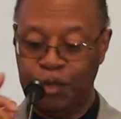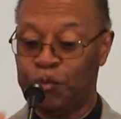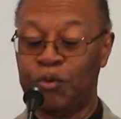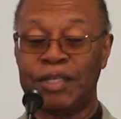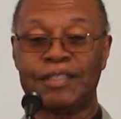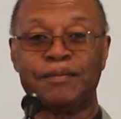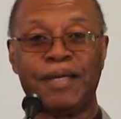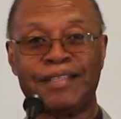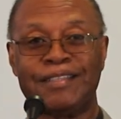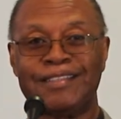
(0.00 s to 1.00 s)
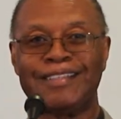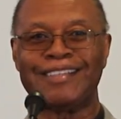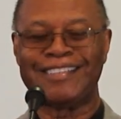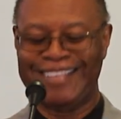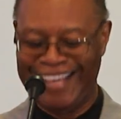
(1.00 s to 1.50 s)
one is better than
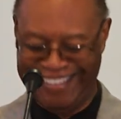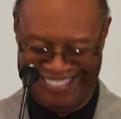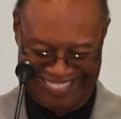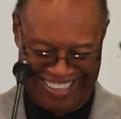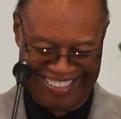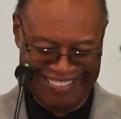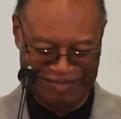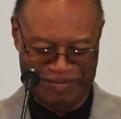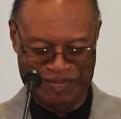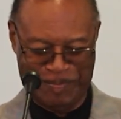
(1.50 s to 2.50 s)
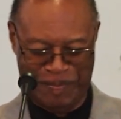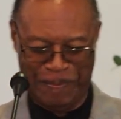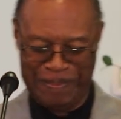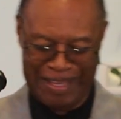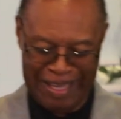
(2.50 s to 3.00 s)
none. Okay.
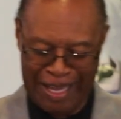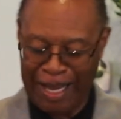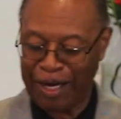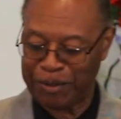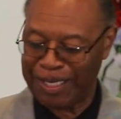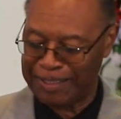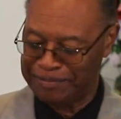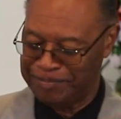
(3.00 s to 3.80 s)
All right.